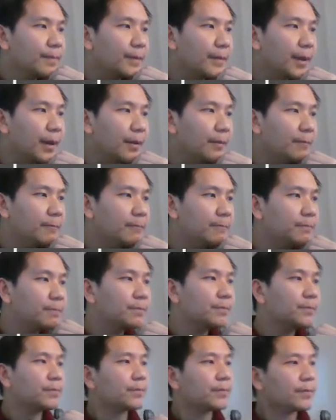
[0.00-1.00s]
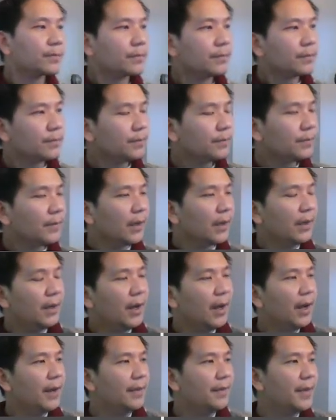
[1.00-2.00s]
Okay.
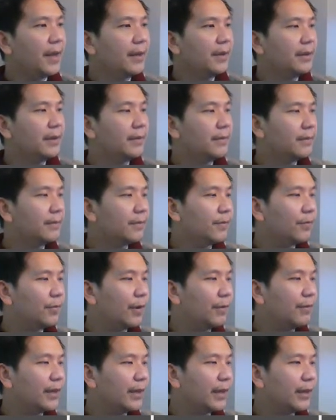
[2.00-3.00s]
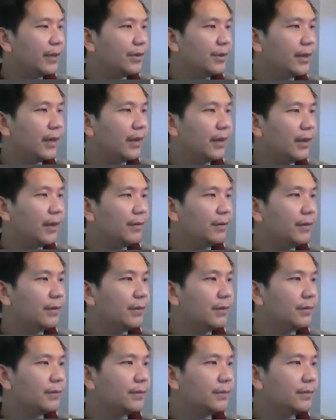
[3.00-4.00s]
And then when we get to that
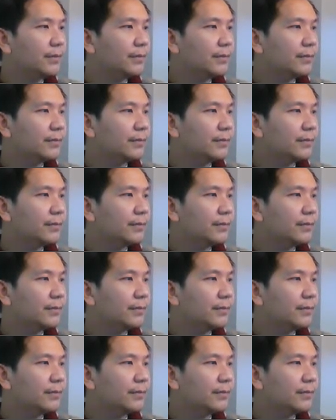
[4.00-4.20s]
level,